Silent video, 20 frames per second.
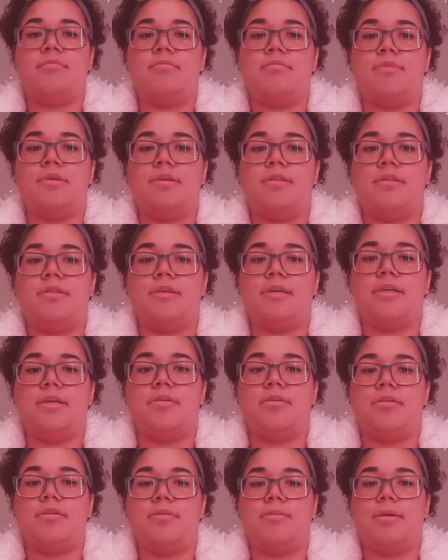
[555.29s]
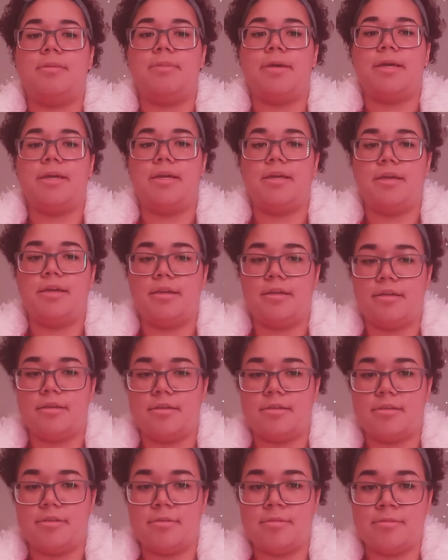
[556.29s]
it's like all the way back here,
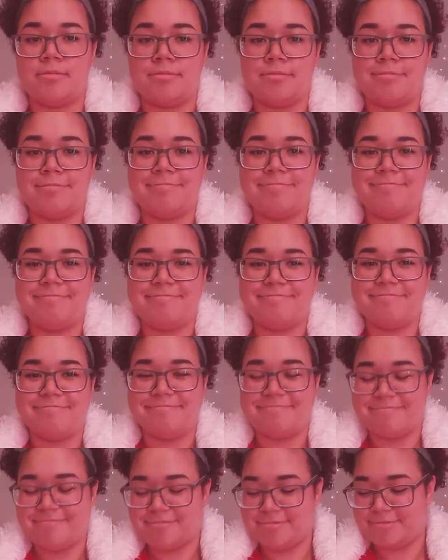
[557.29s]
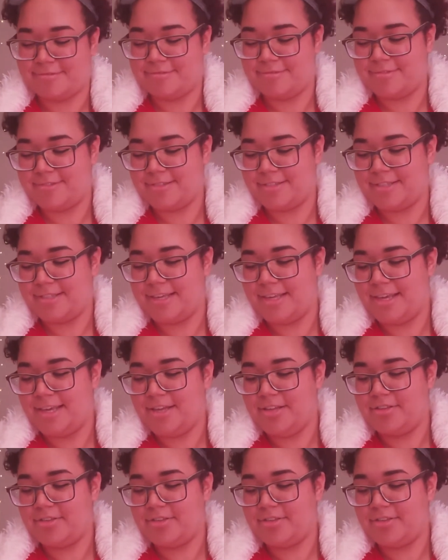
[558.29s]
so I'm